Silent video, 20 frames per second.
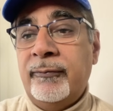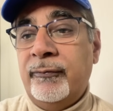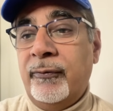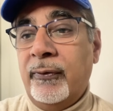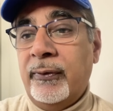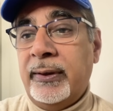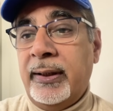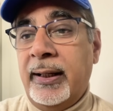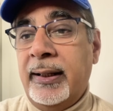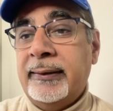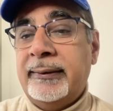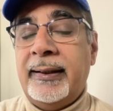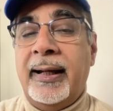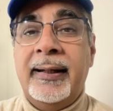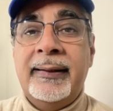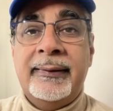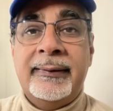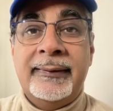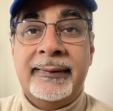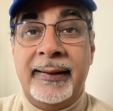forecast
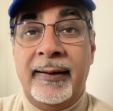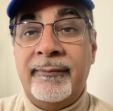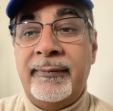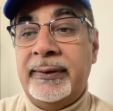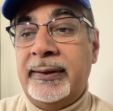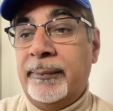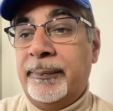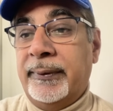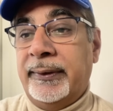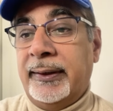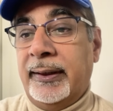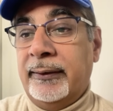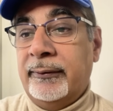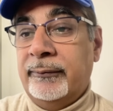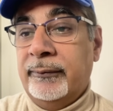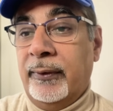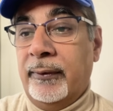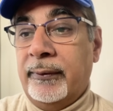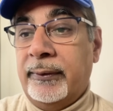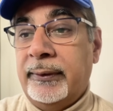a 70%
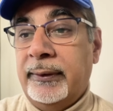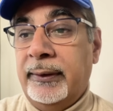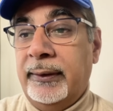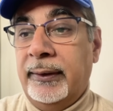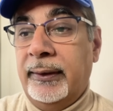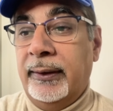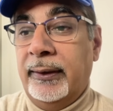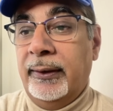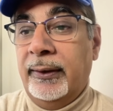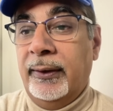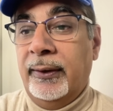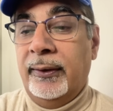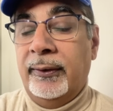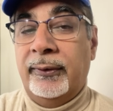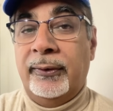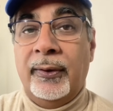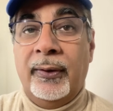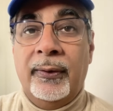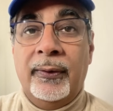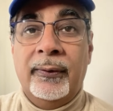growth.
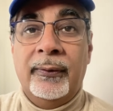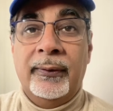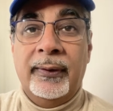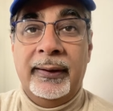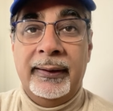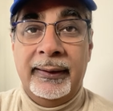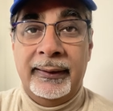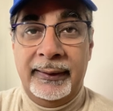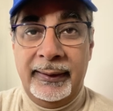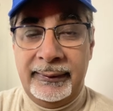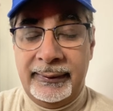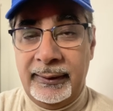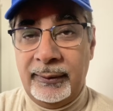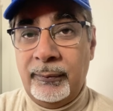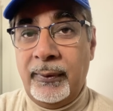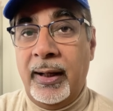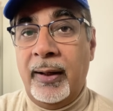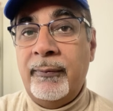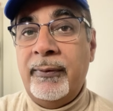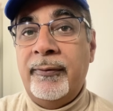So this is
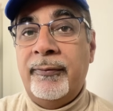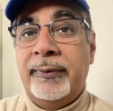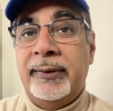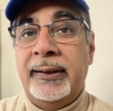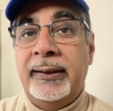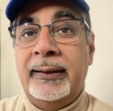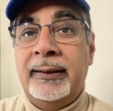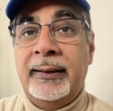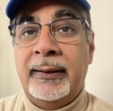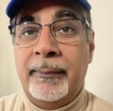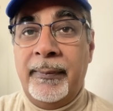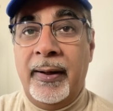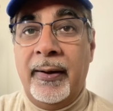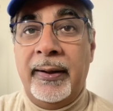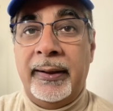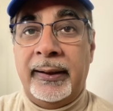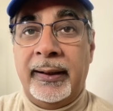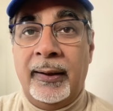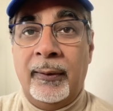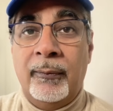why we've seen in
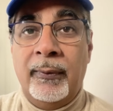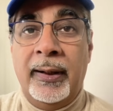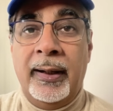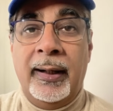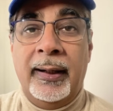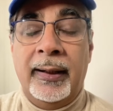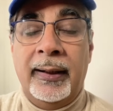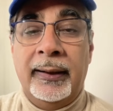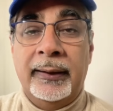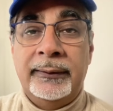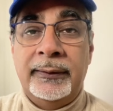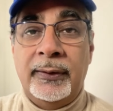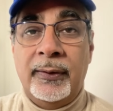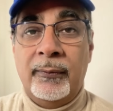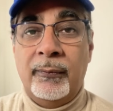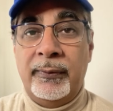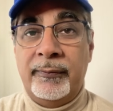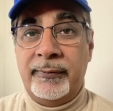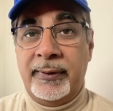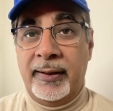America where, you
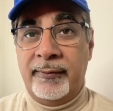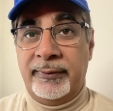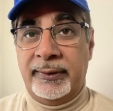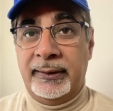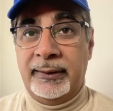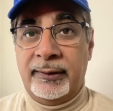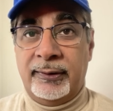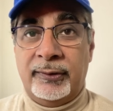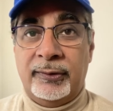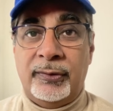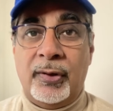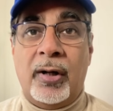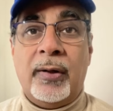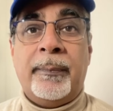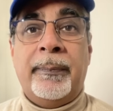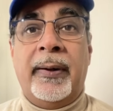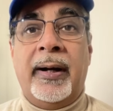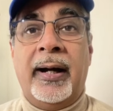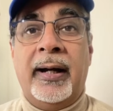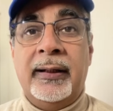know, they've seen a
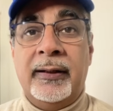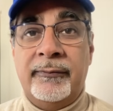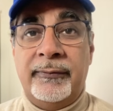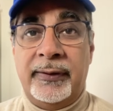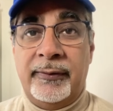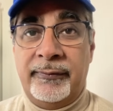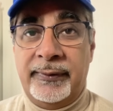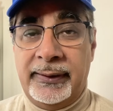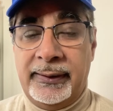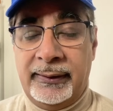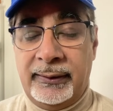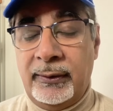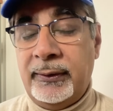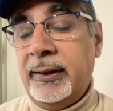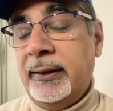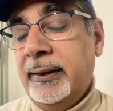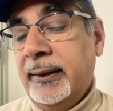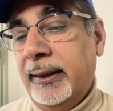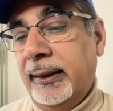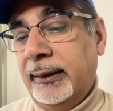stockpile of EVs. So
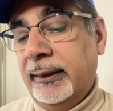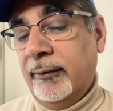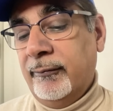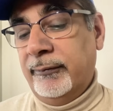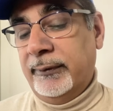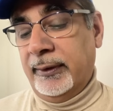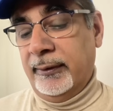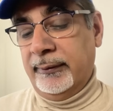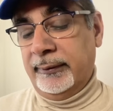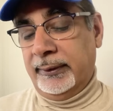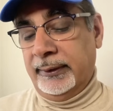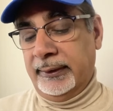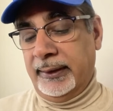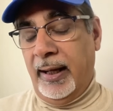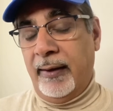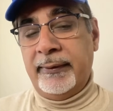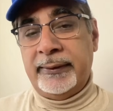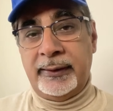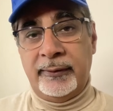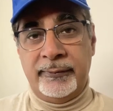the
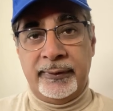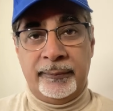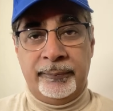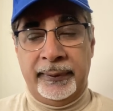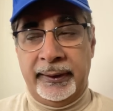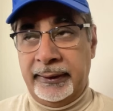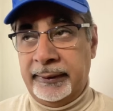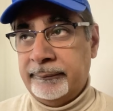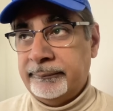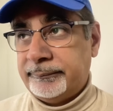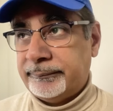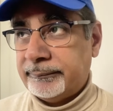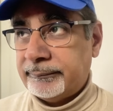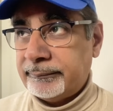narrative has been,